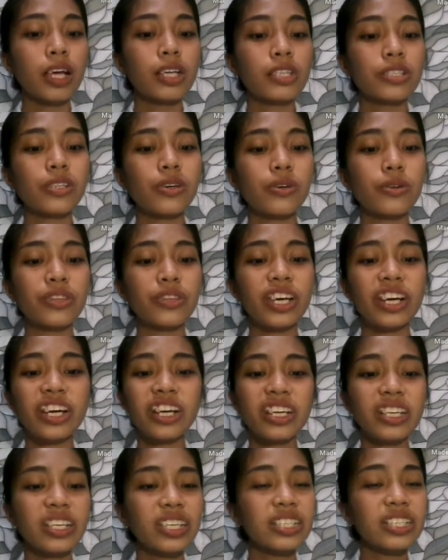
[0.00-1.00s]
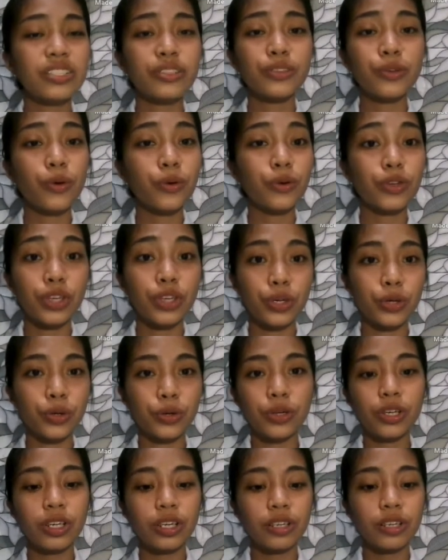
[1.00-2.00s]
So there is no
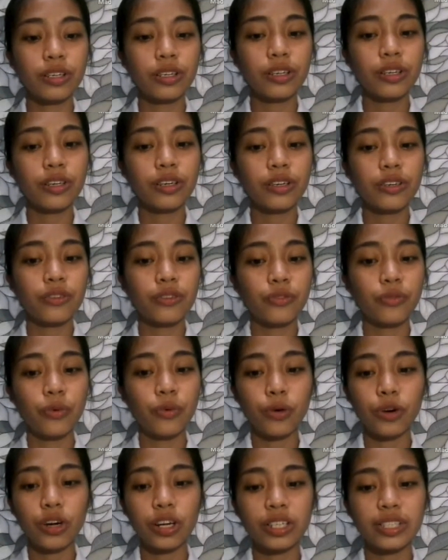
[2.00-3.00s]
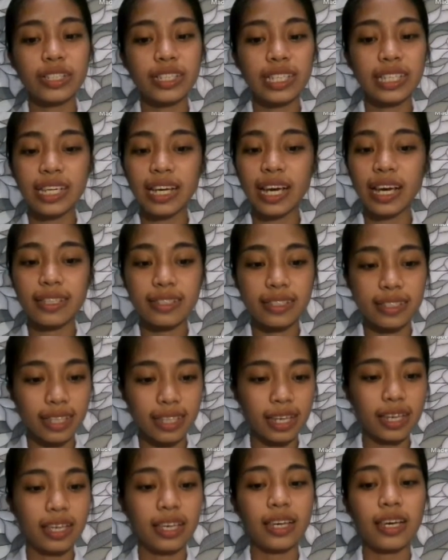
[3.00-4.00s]
cure for
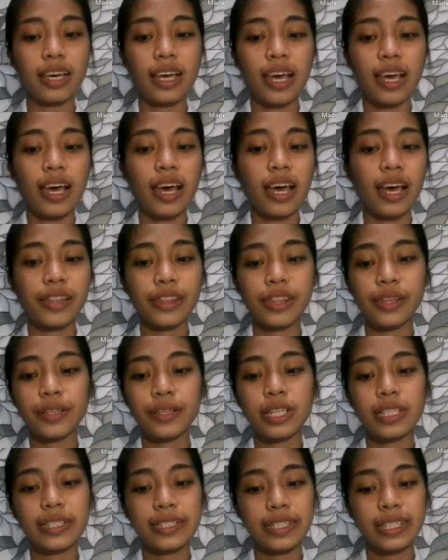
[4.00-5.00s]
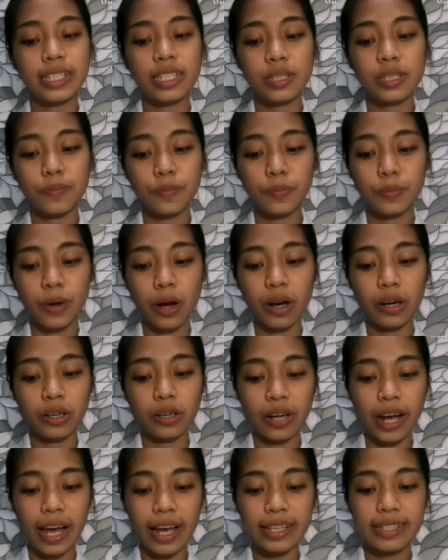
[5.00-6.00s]
TSE, and the disease
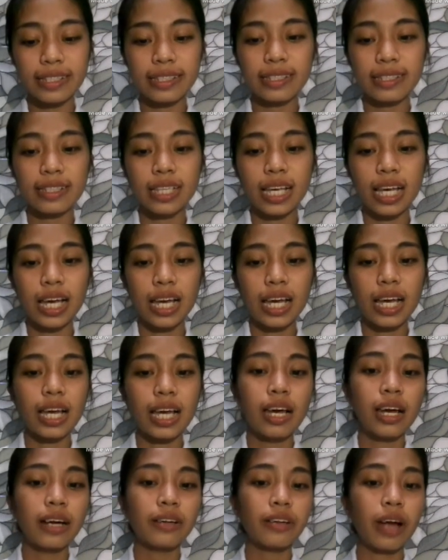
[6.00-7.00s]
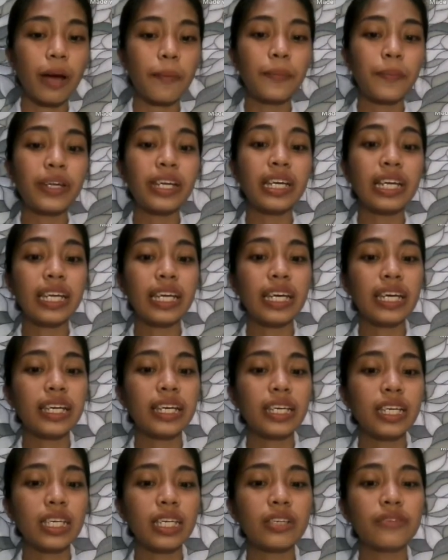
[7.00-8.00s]
progresses
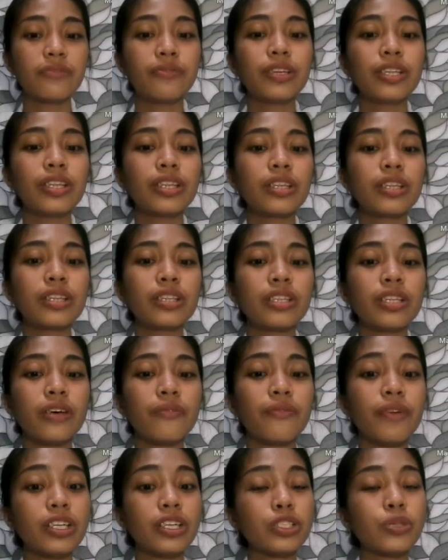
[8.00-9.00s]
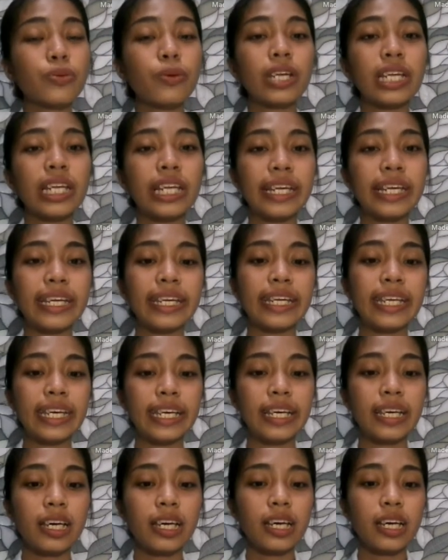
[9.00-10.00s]
rapidly, even eventually
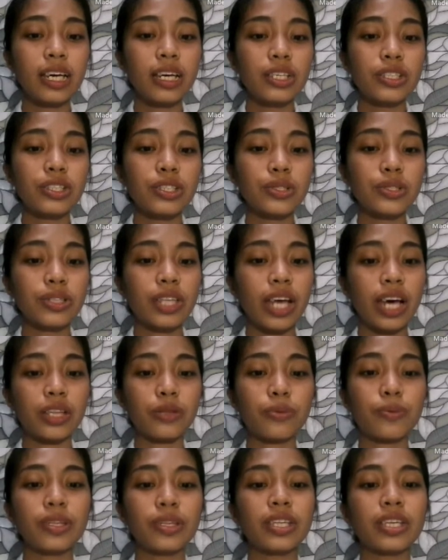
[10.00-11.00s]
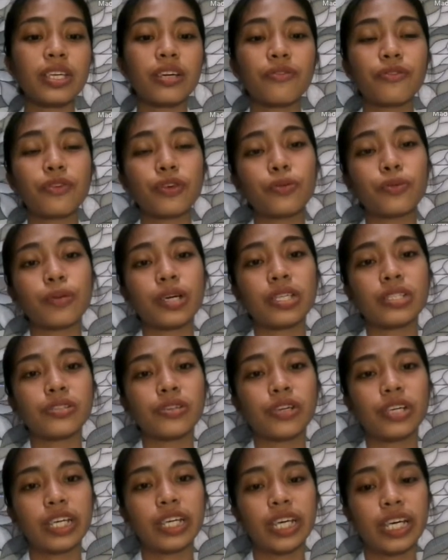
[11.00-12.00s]
leading to death within a few months
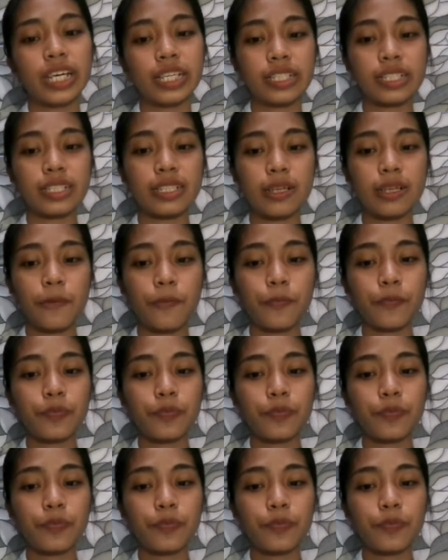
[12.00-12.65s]
or years.